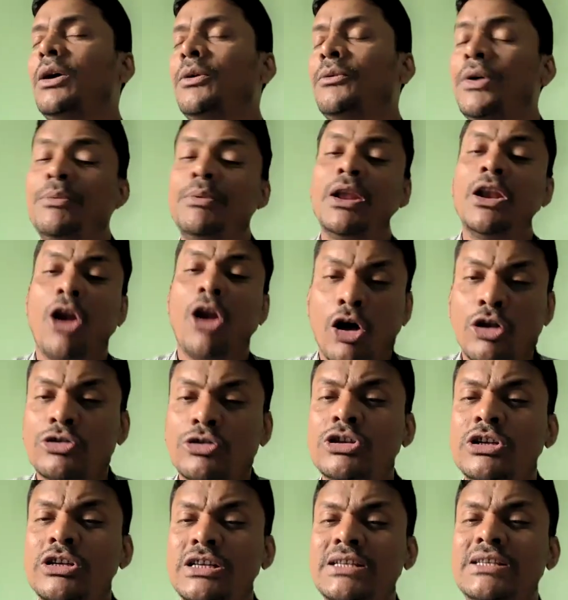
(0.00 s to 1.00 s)
we will
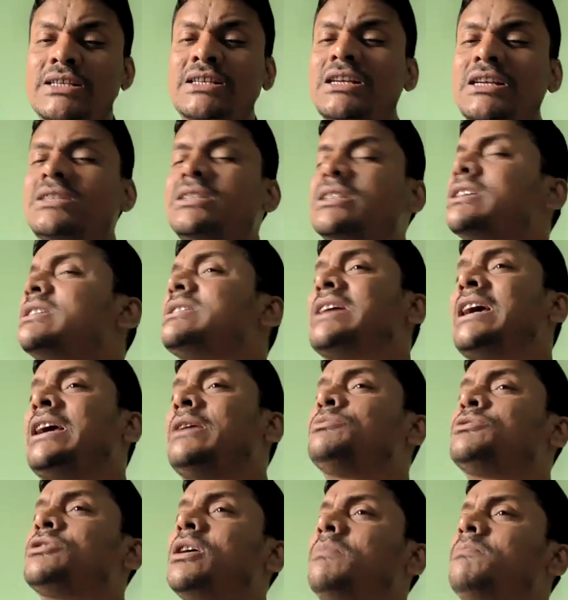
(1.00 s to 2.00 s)
also discuss the
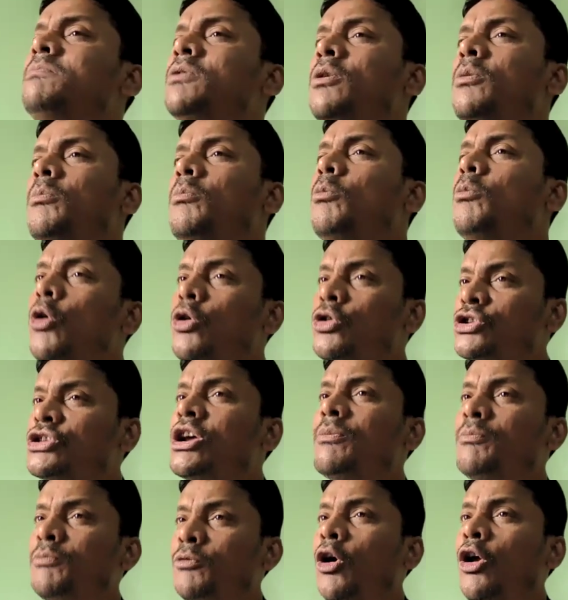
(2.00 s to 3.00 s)
types of modes
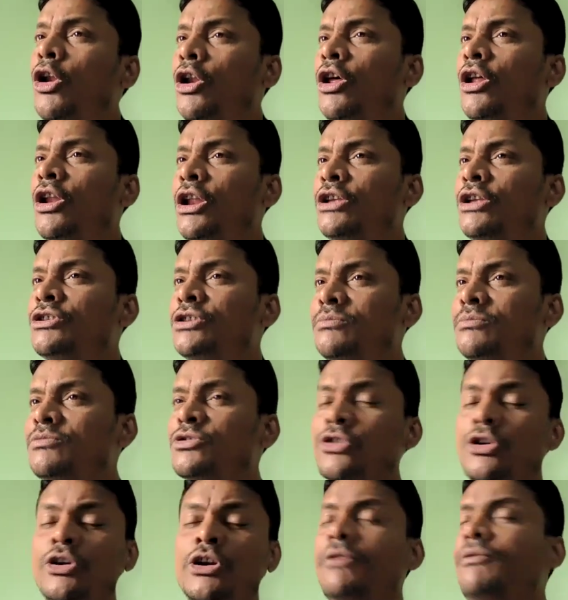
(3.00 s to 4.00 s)
of colonialism.
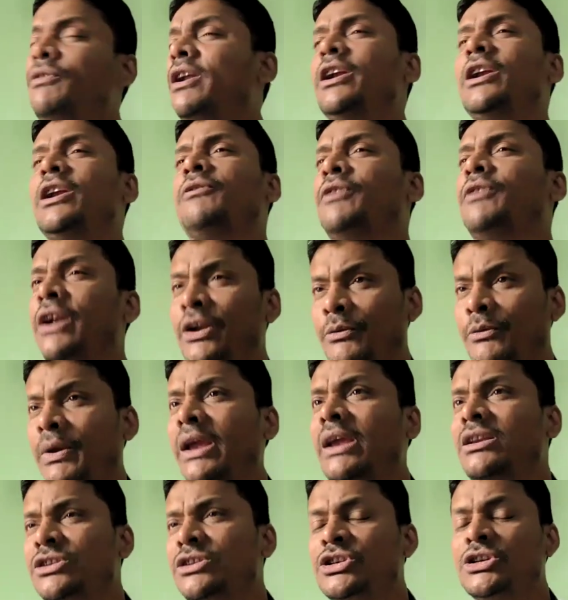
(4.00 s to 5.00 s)
So different
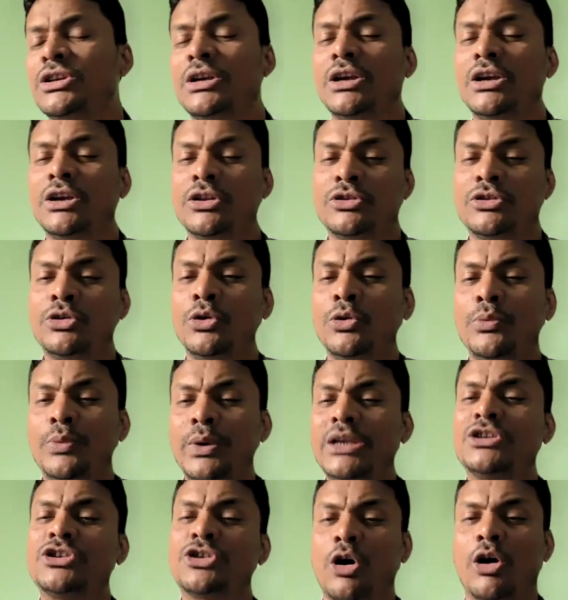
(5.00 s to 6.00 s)
ways through
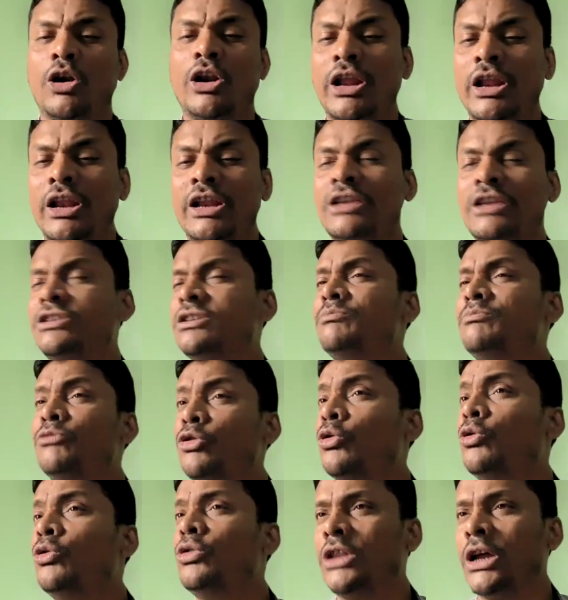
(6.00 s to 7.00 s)
which colonialism
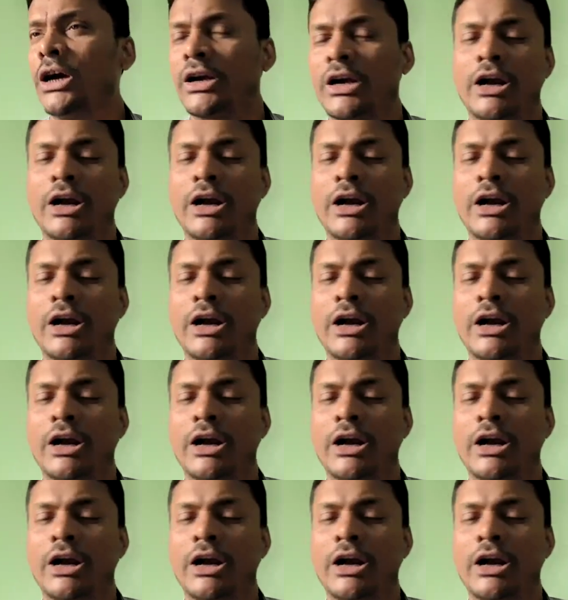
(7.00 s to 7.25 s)
ruled the